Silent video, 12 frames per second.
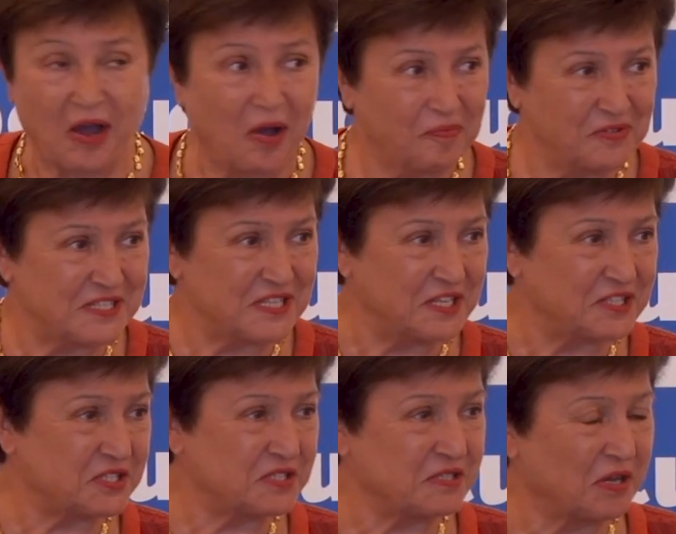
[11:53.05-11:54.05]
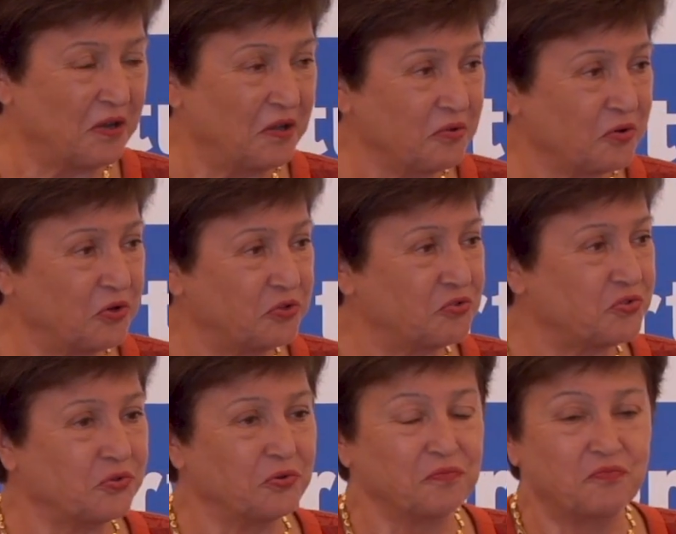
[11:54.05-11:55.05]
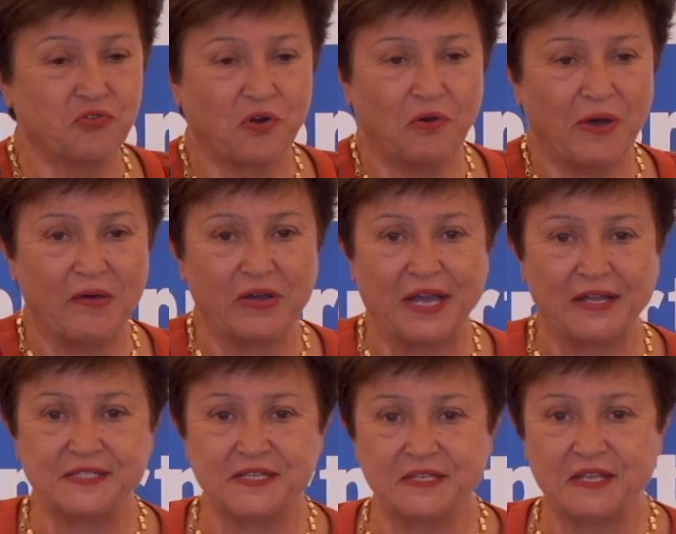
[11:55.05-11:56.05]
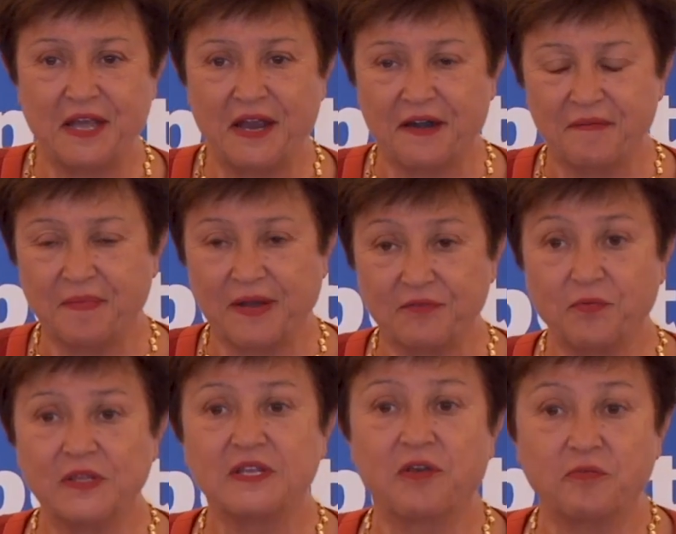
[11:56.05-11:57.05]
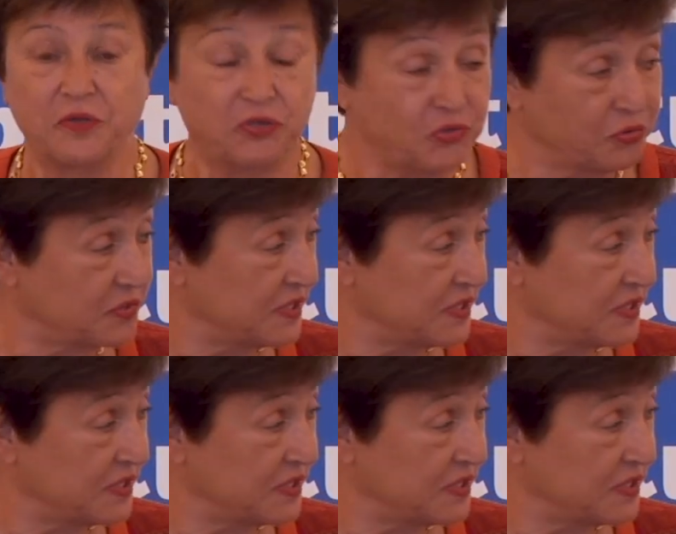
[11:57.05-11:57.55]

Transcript: Obviously, it's all good to throw our hands in the air, but what can we do?